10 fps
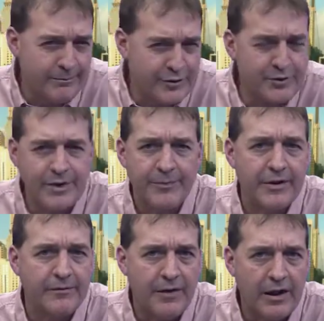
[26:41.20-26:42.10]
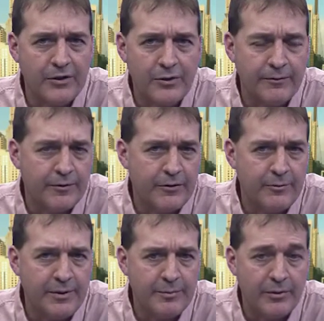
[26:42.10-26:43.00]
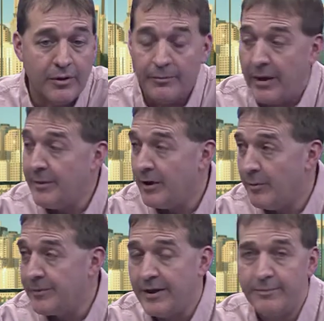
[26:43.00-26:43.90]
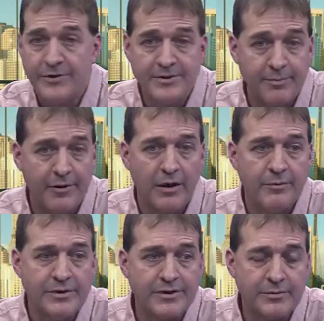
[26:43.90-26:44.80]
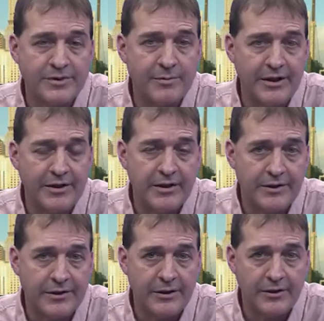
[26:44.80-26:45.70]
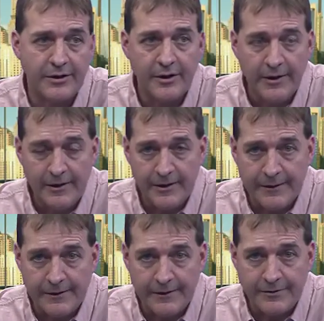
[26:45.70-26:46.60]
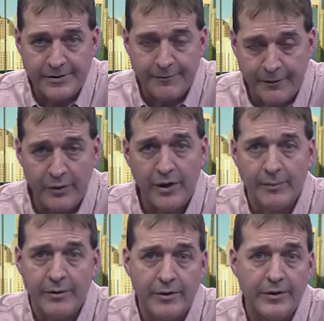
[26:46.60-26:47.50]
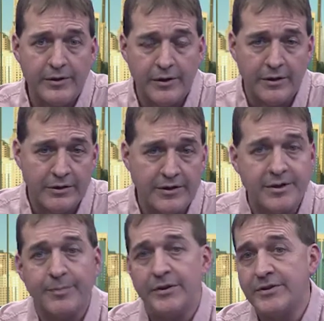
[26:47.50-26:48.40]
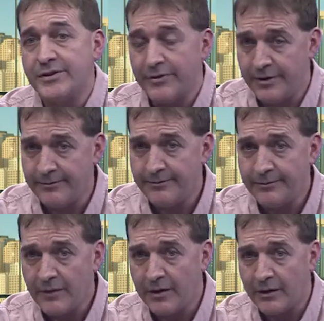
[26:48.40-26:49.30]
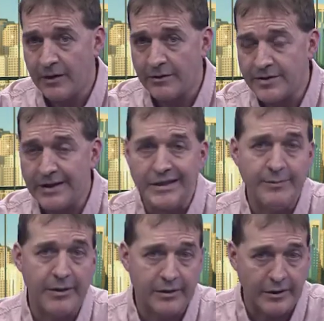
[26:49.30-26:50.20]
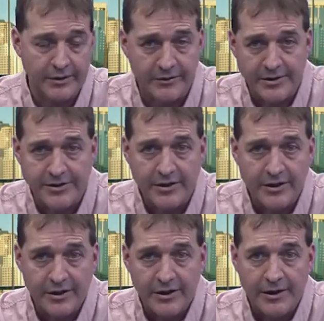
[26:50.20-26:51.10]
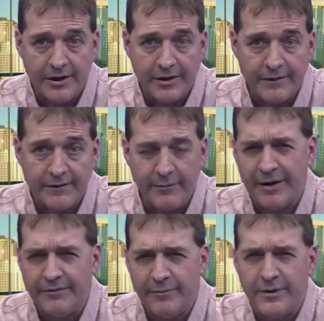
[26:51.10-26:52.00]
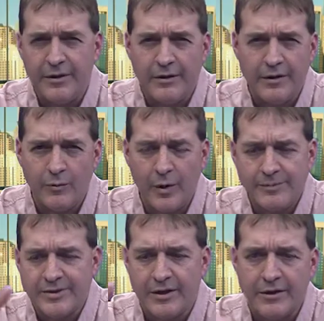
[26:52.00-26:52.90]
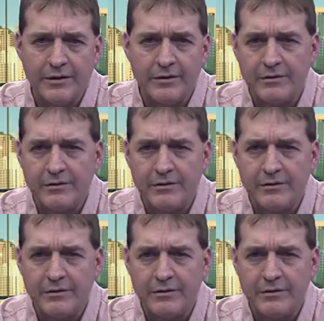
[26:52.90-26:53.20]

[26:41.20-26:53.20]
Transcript: do something of value for other people and maybe help keep this promise that was made to Helen Keller, uh, there's a phone number that uh, is up on the screen. Uh, there's an email address. Uh, there might even be a, a website